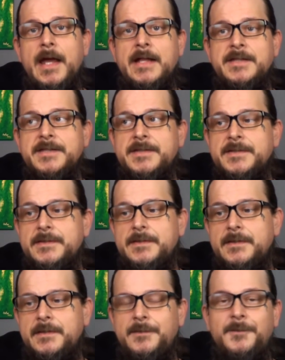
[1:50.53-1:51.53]
It's,
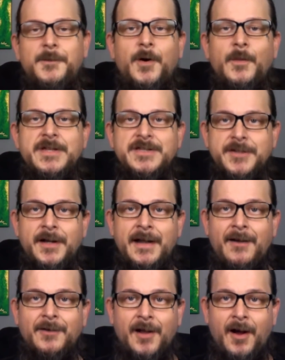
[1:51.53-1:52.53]
well, we started
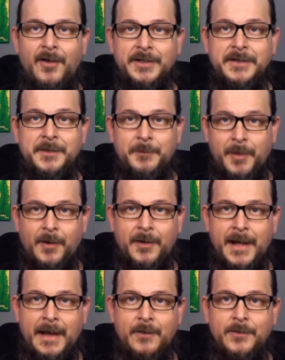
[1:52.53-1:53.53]
out calling it the
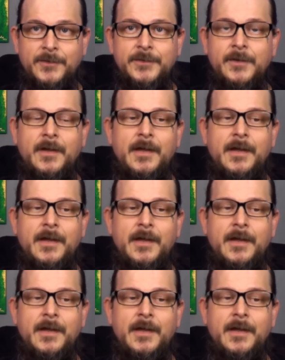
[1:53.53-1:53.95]
barn house,